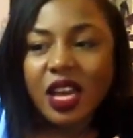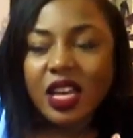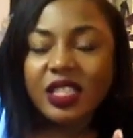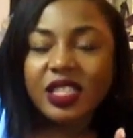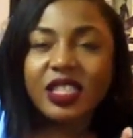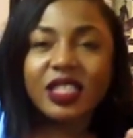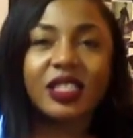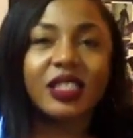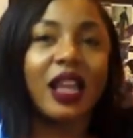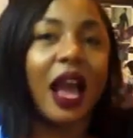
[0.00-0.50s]

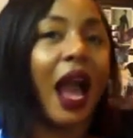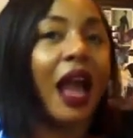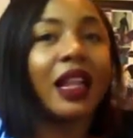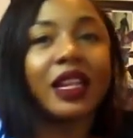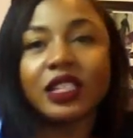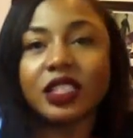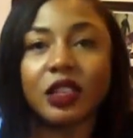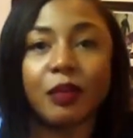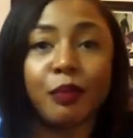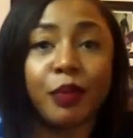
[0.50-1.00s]

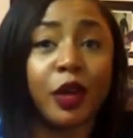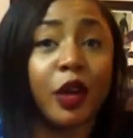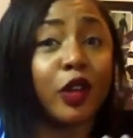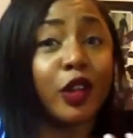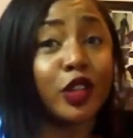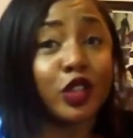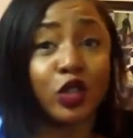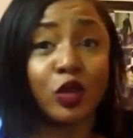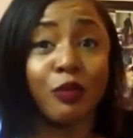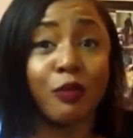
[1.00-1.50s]
stylish appeal
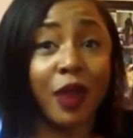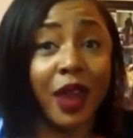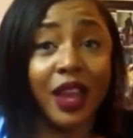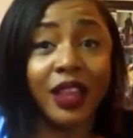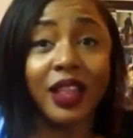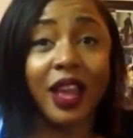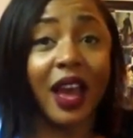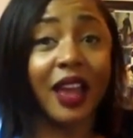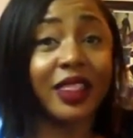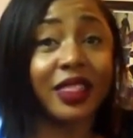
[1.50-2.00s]
that you may
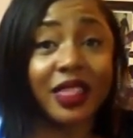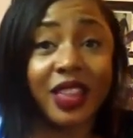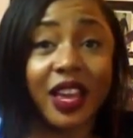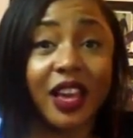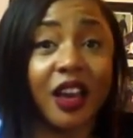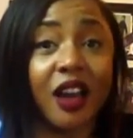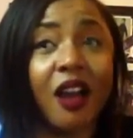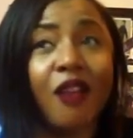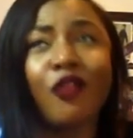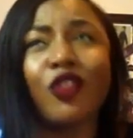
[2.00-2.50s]
not
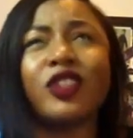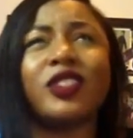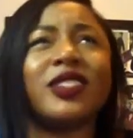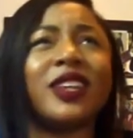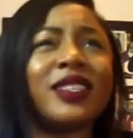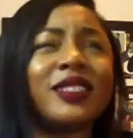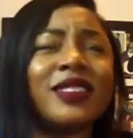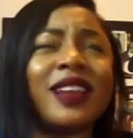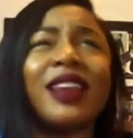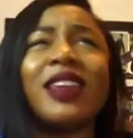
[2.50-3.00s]
think of or
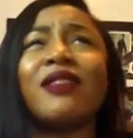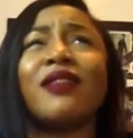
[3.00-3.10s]
just not